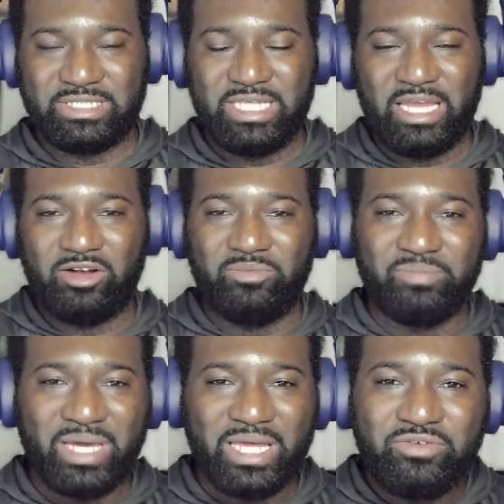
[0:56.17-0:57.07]
There are
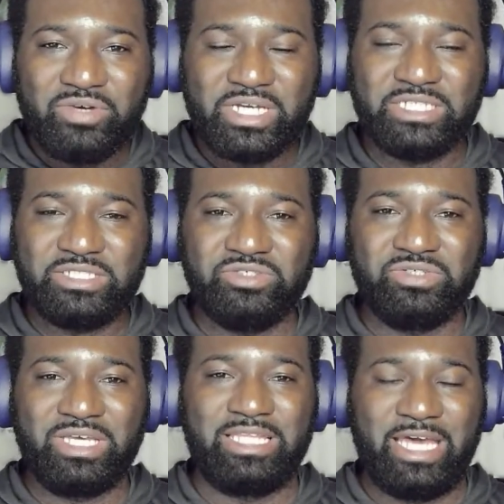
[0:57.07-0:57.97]
many ways you
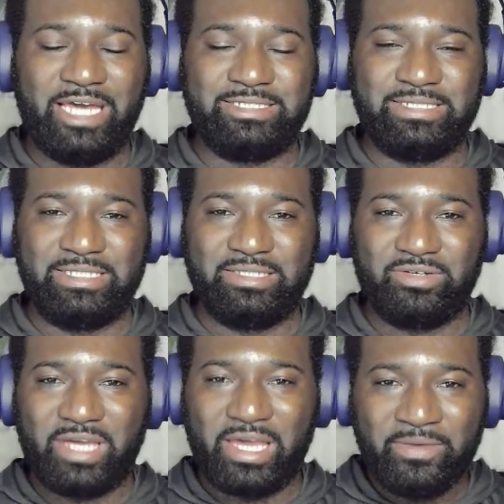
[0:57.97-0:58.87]
can exit.
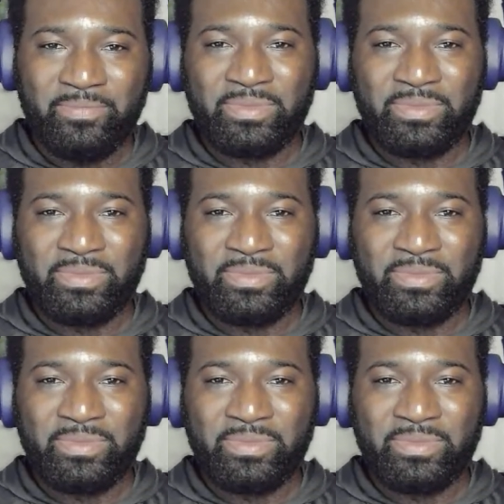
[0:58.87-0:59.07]
Okay.